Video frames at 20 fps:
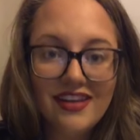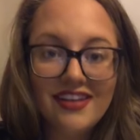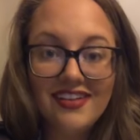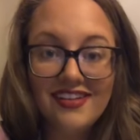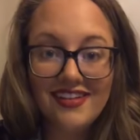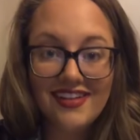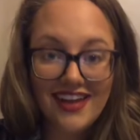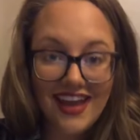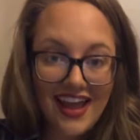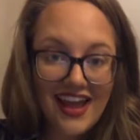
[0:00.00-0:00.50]

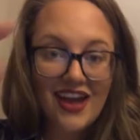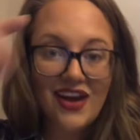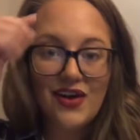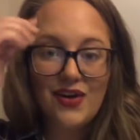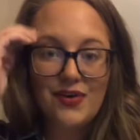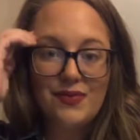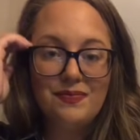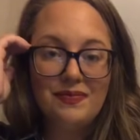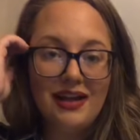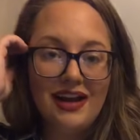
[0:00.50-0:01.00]

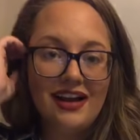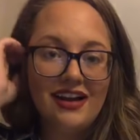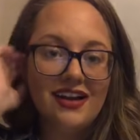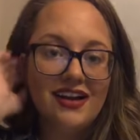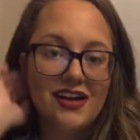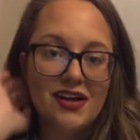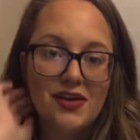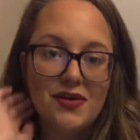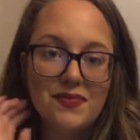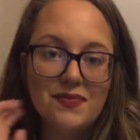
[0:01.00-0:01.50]
now
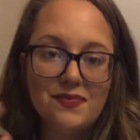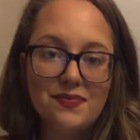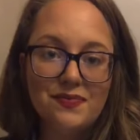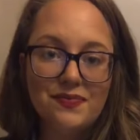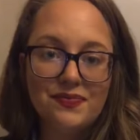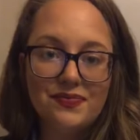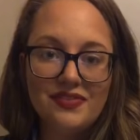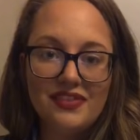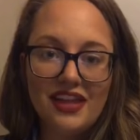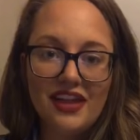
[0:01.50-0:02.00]

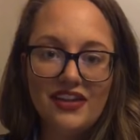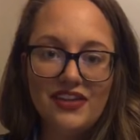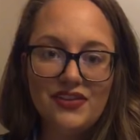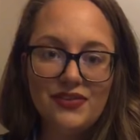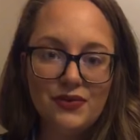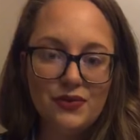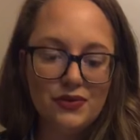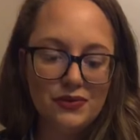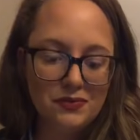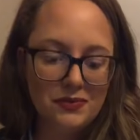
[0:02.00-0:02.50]
now
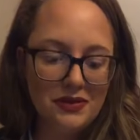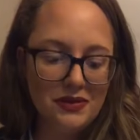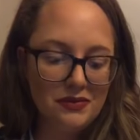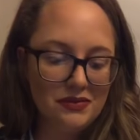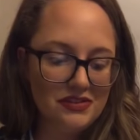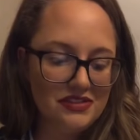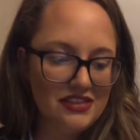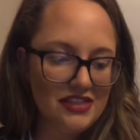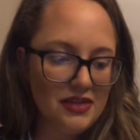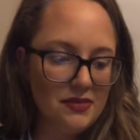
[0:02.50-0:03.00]
you will be
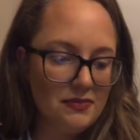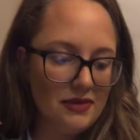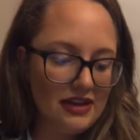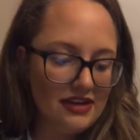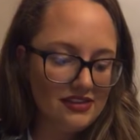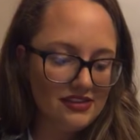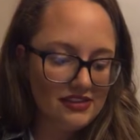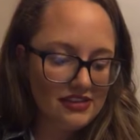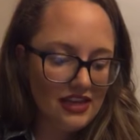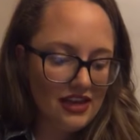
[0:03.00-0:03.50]
able to see my
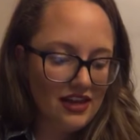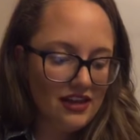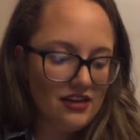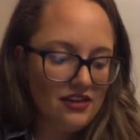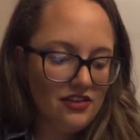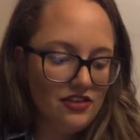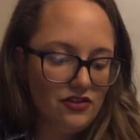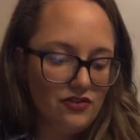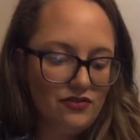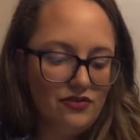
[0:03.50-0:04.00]

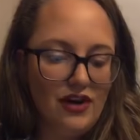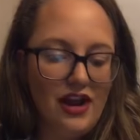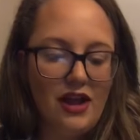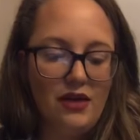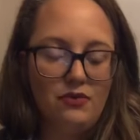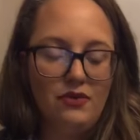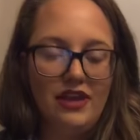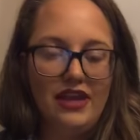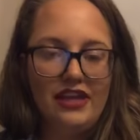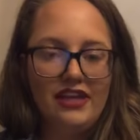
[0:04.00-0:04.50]
design the
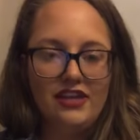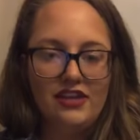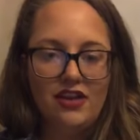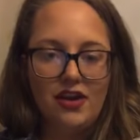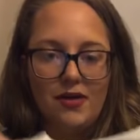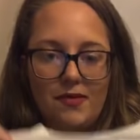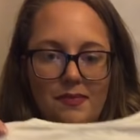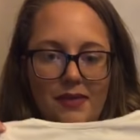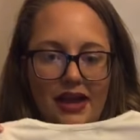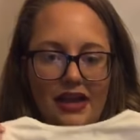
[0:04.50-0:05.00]
right way and
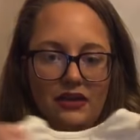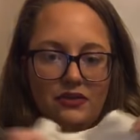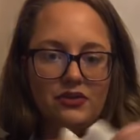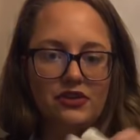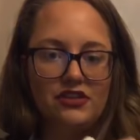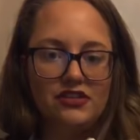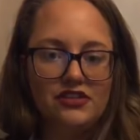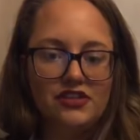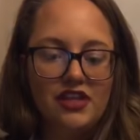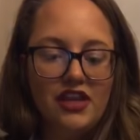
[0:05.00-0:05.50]
not
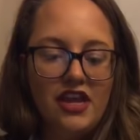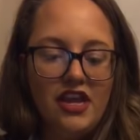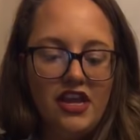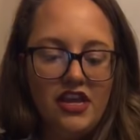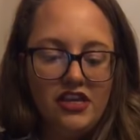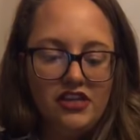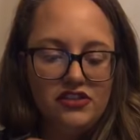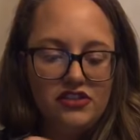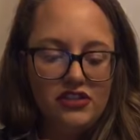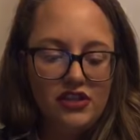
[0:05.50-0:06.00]
backwards.
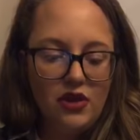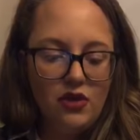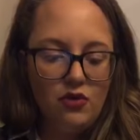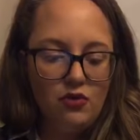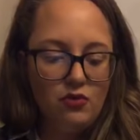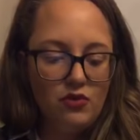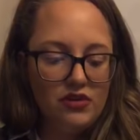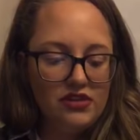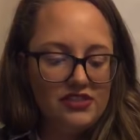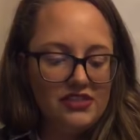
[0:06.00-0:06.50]
So
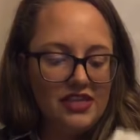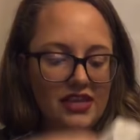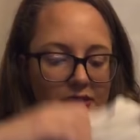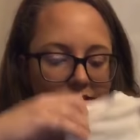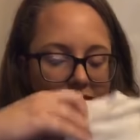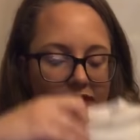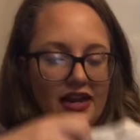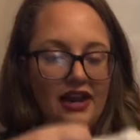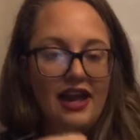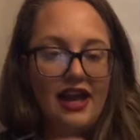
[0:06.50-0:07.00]
one
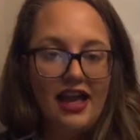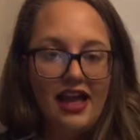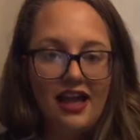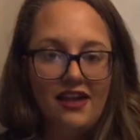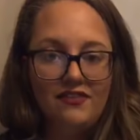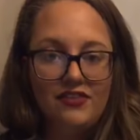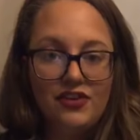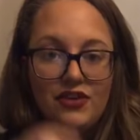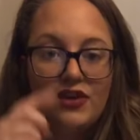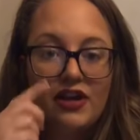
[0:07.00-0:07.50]
tip that I
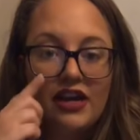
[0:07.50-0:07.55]
have, you